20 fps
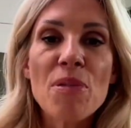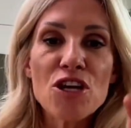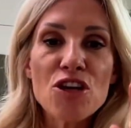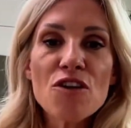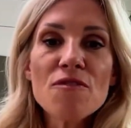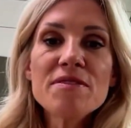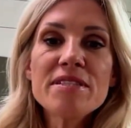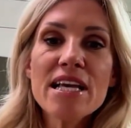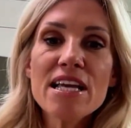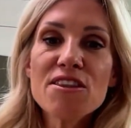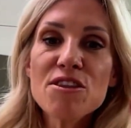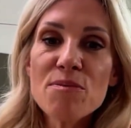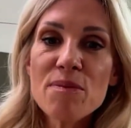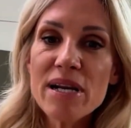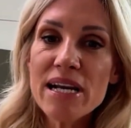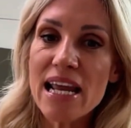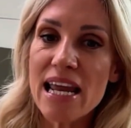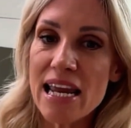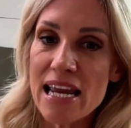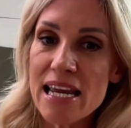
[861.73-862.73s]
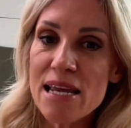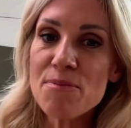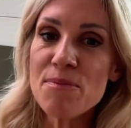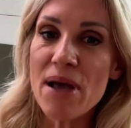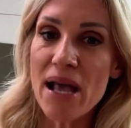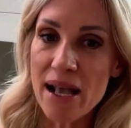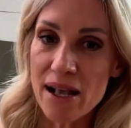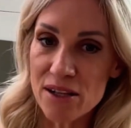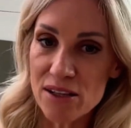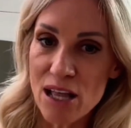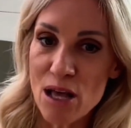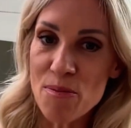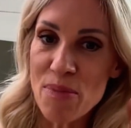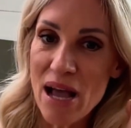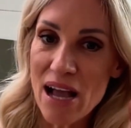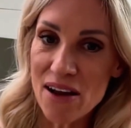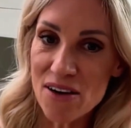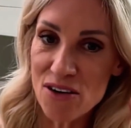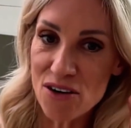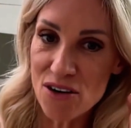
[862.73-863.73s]
But you've sent them an email
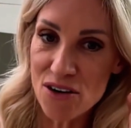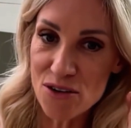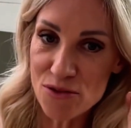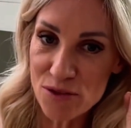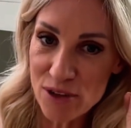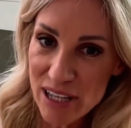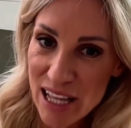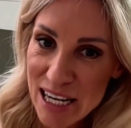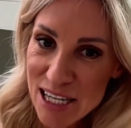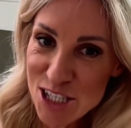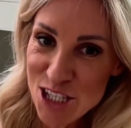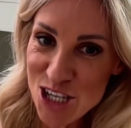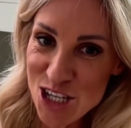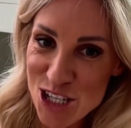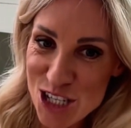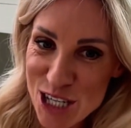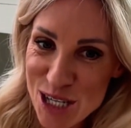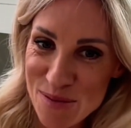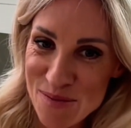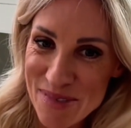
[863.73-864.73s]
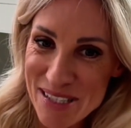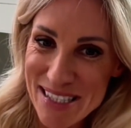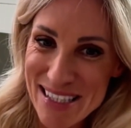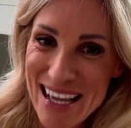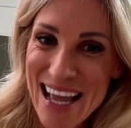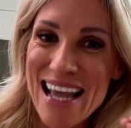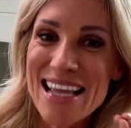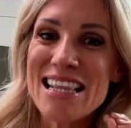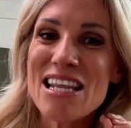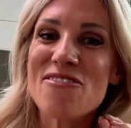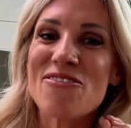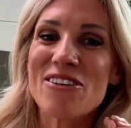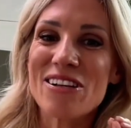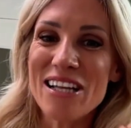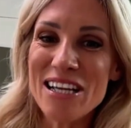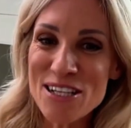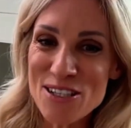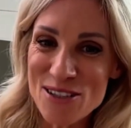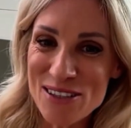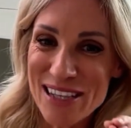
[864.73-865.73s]
about relationships and they've
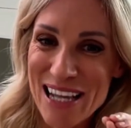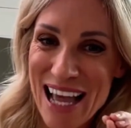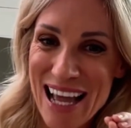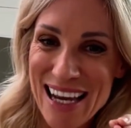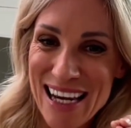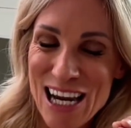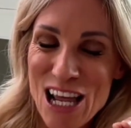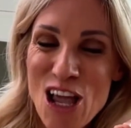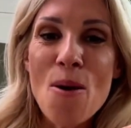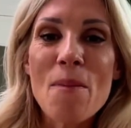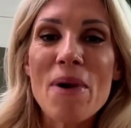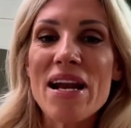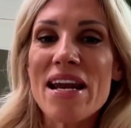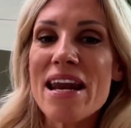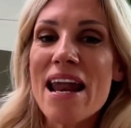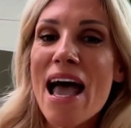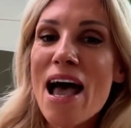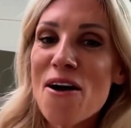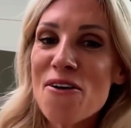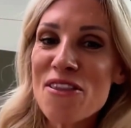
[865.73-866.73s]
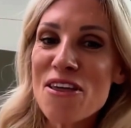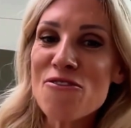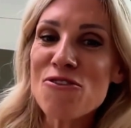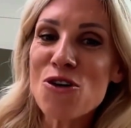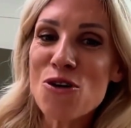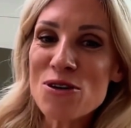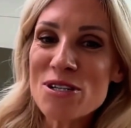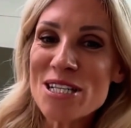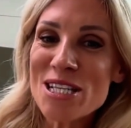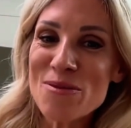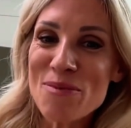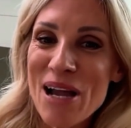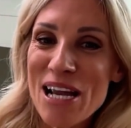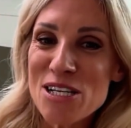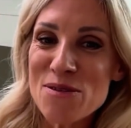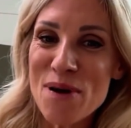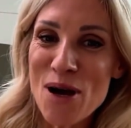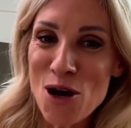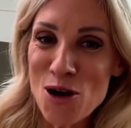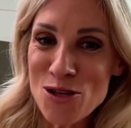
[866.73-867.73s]
clicked on that. But now they've gone to the
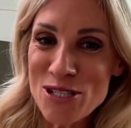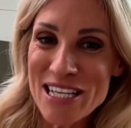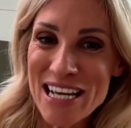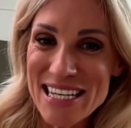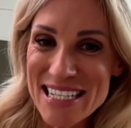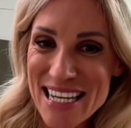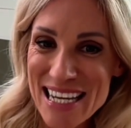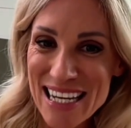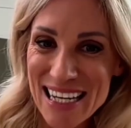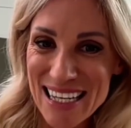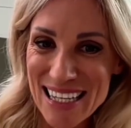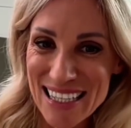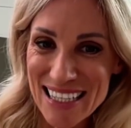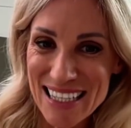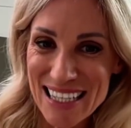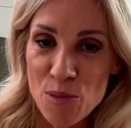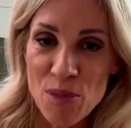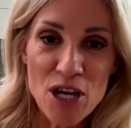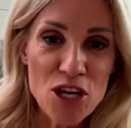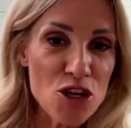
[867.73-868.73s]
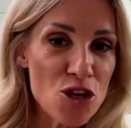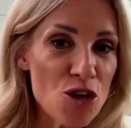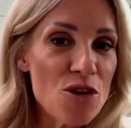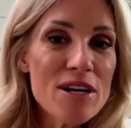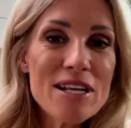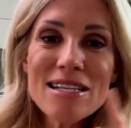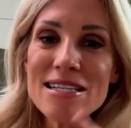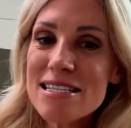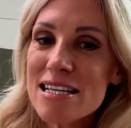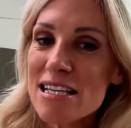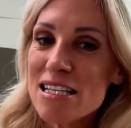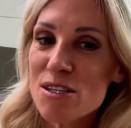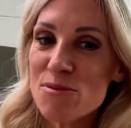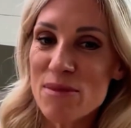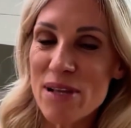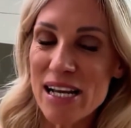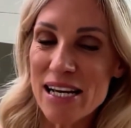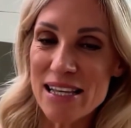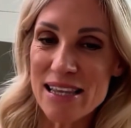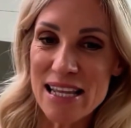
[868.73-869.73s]
page about OCD, but you didn't send
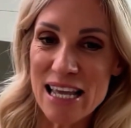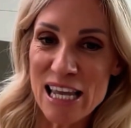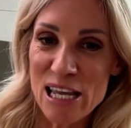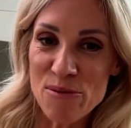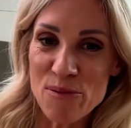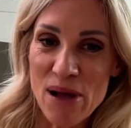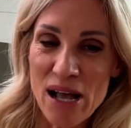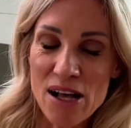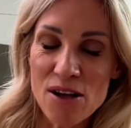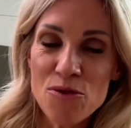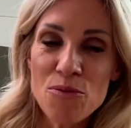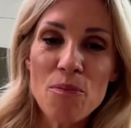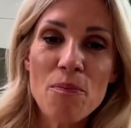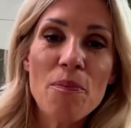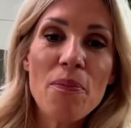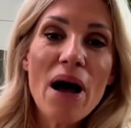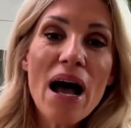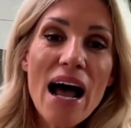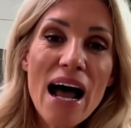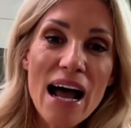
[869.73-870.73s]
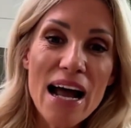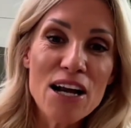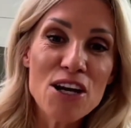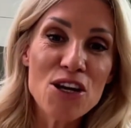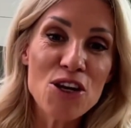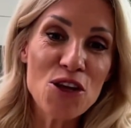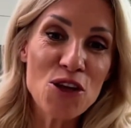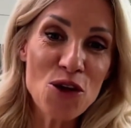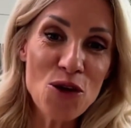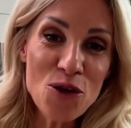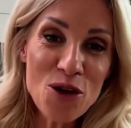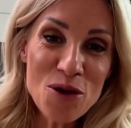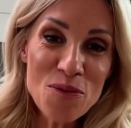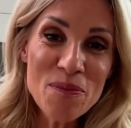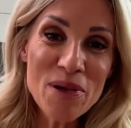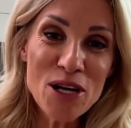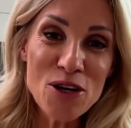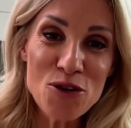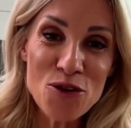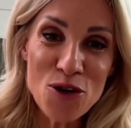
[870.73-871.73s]
them that in the email, but you can
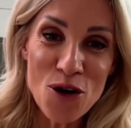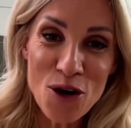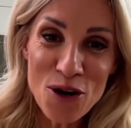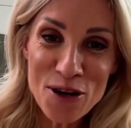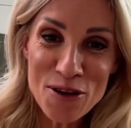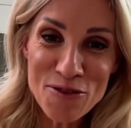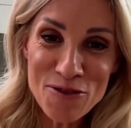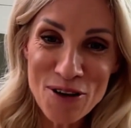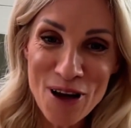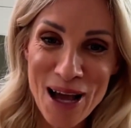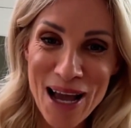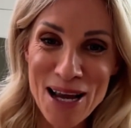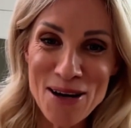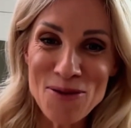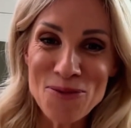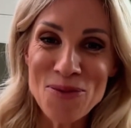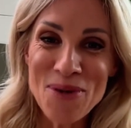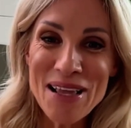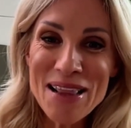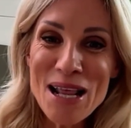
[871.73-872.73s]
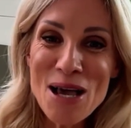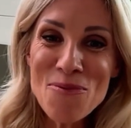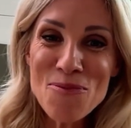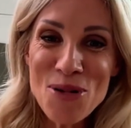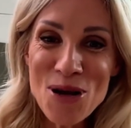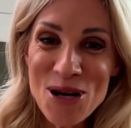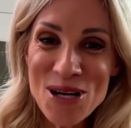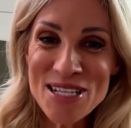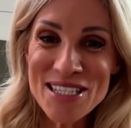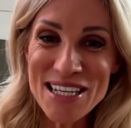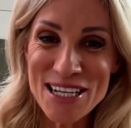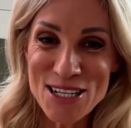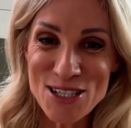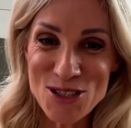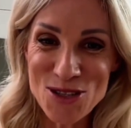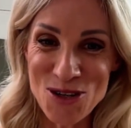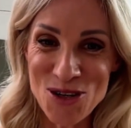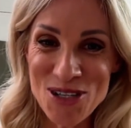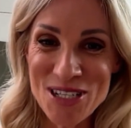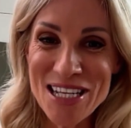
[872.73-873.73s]
be notified when that person has
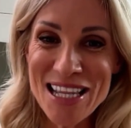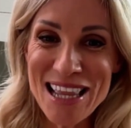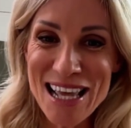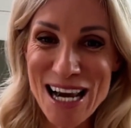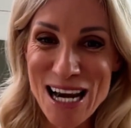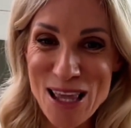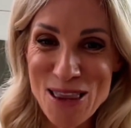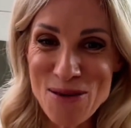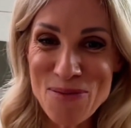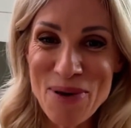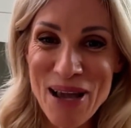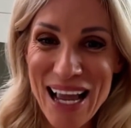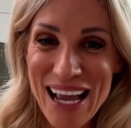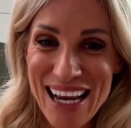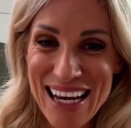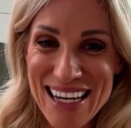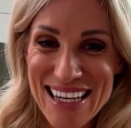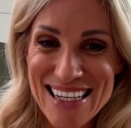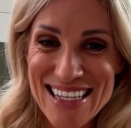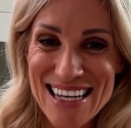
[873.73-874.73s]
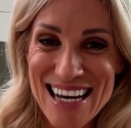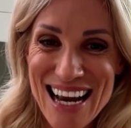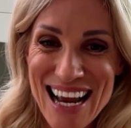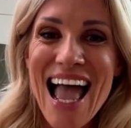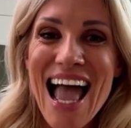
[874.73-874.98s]
gone to that other page.